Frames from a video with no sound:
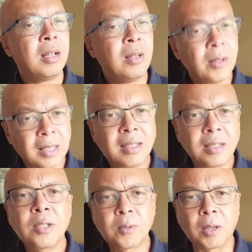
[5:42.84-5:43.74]
Look at
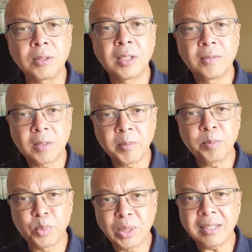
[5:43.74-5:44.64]
this quote from
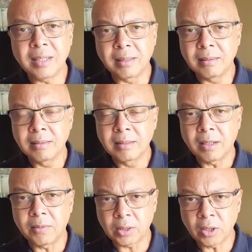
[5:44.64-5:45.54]
the Bulletin
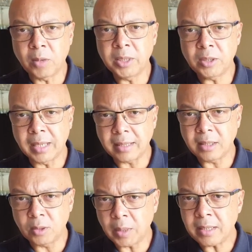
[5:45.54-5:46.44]
of October
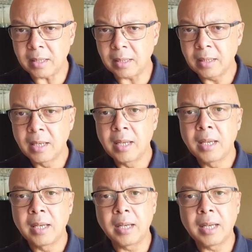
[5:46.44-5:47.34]
nineteen twenty,
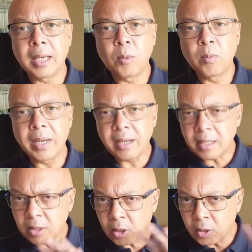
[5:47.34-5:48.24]
uh, where it
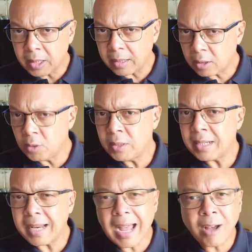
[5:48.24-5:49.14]
inc-
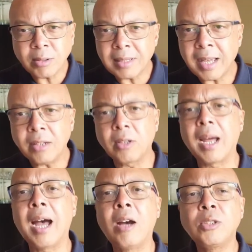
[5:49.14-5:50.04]
included an outline on
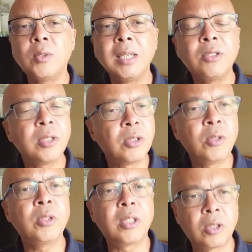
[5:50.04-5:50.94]
how to
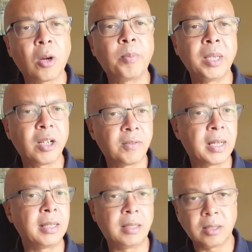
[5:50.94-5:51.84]
introduce the topic of
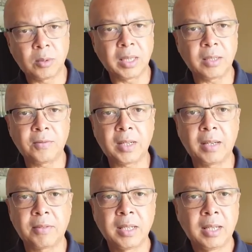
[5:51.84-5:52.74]
nineteen
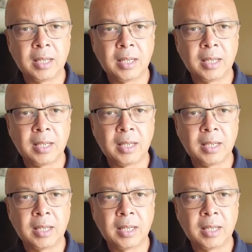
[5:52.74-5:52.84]
twenty-five.